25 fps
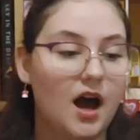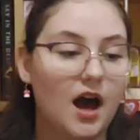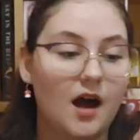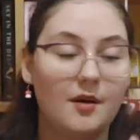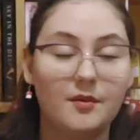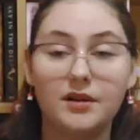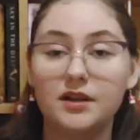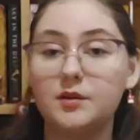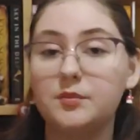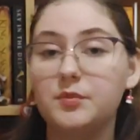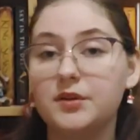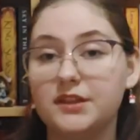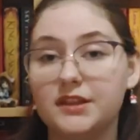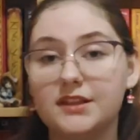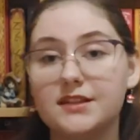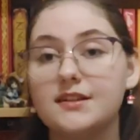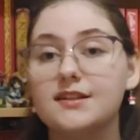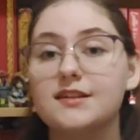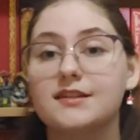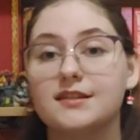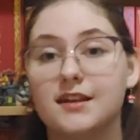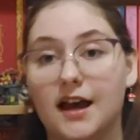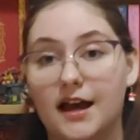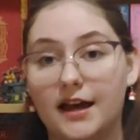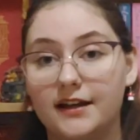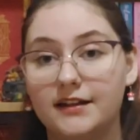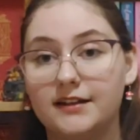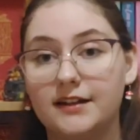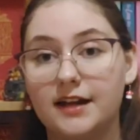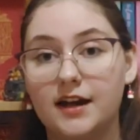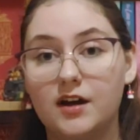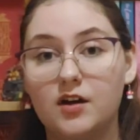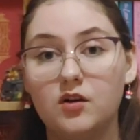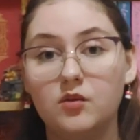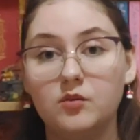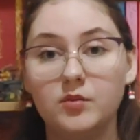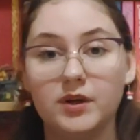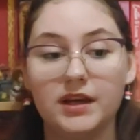I'm gonna put this aside
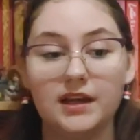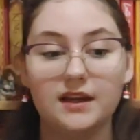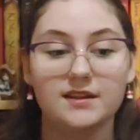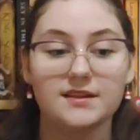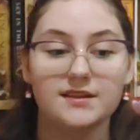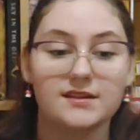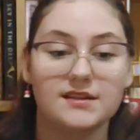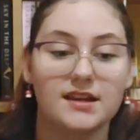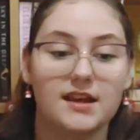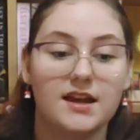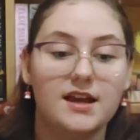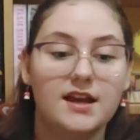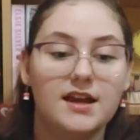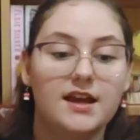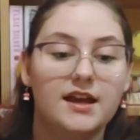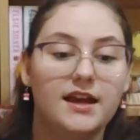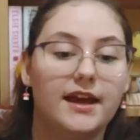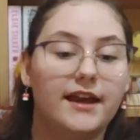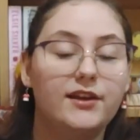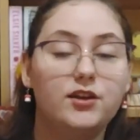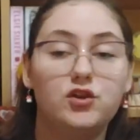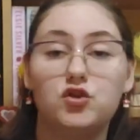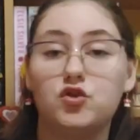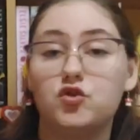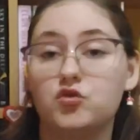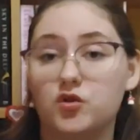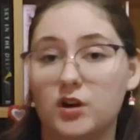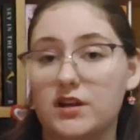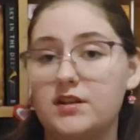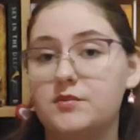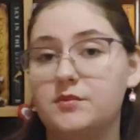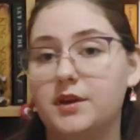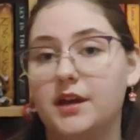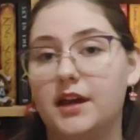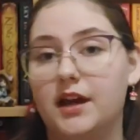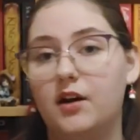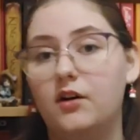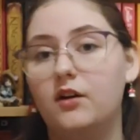now because it
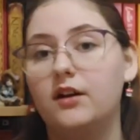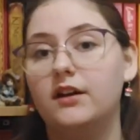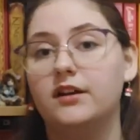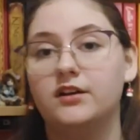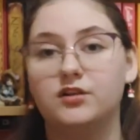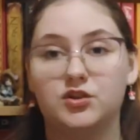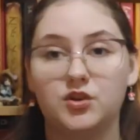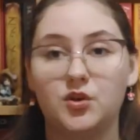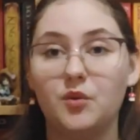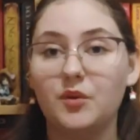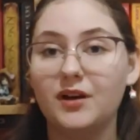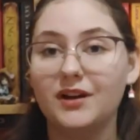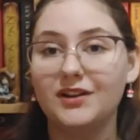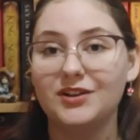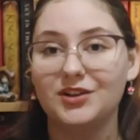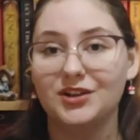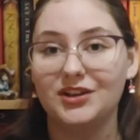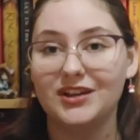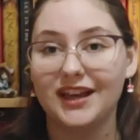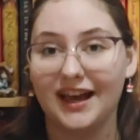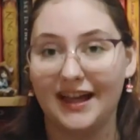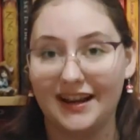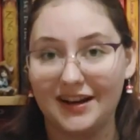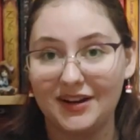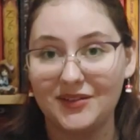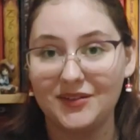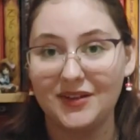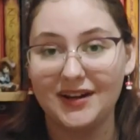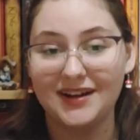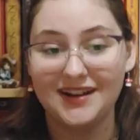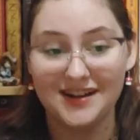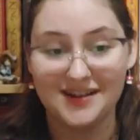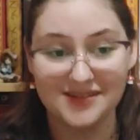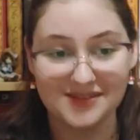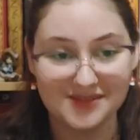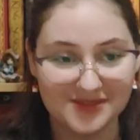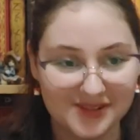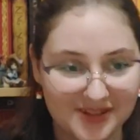stressed me out and I don't want to look at it right
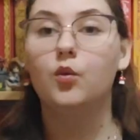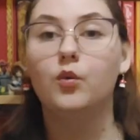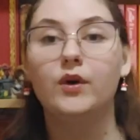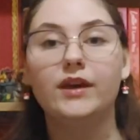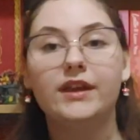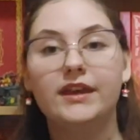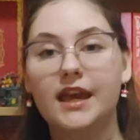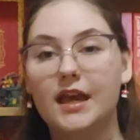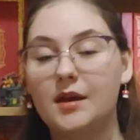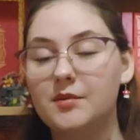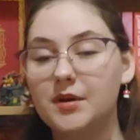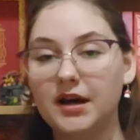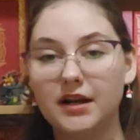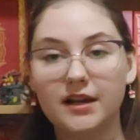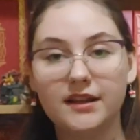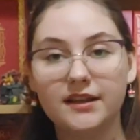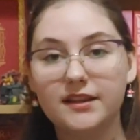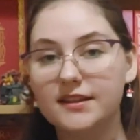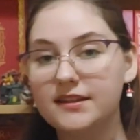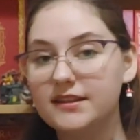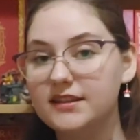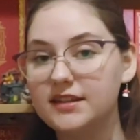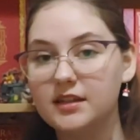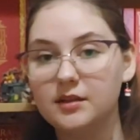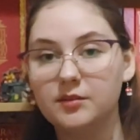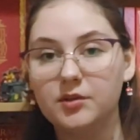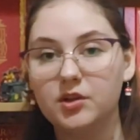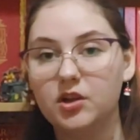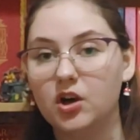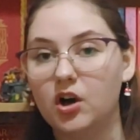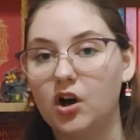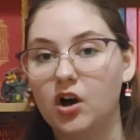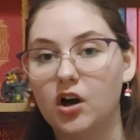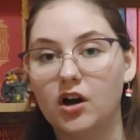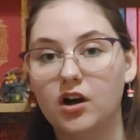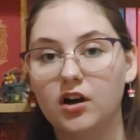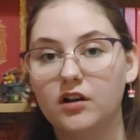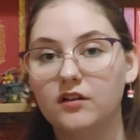now. We came out of this
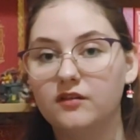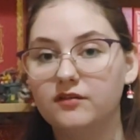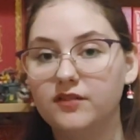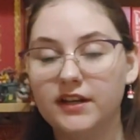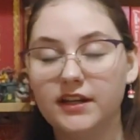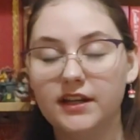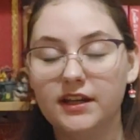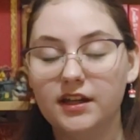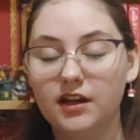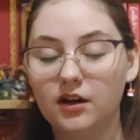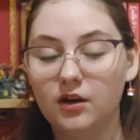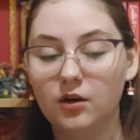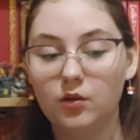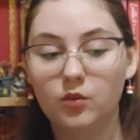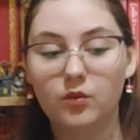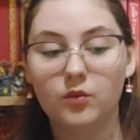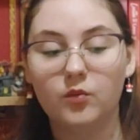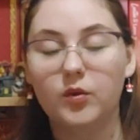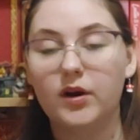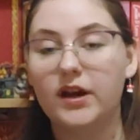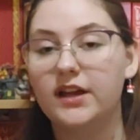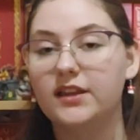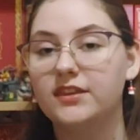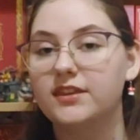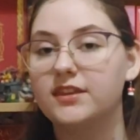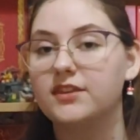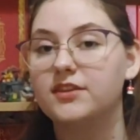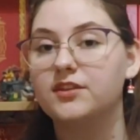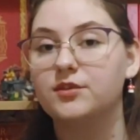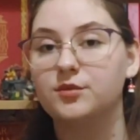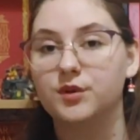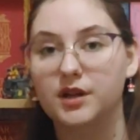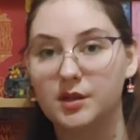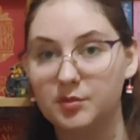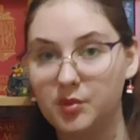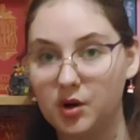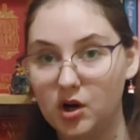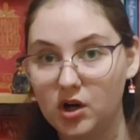TBR video with
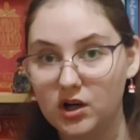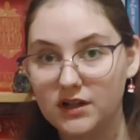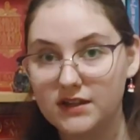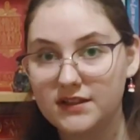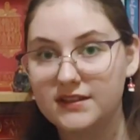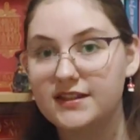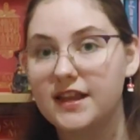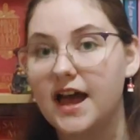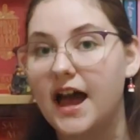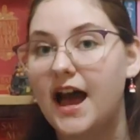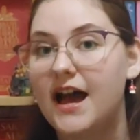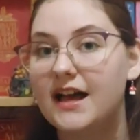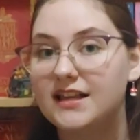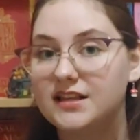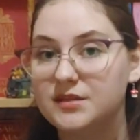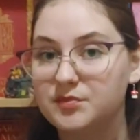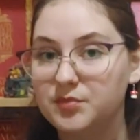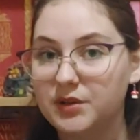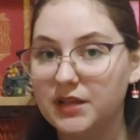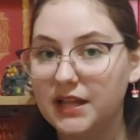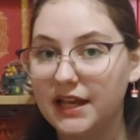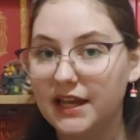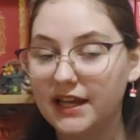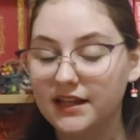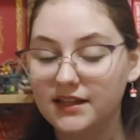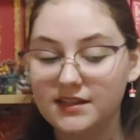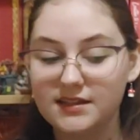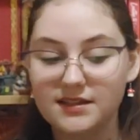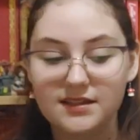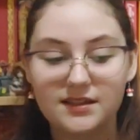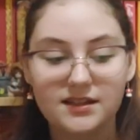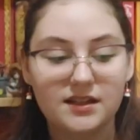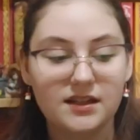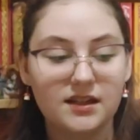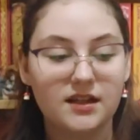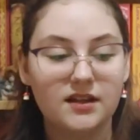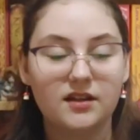three books as planned.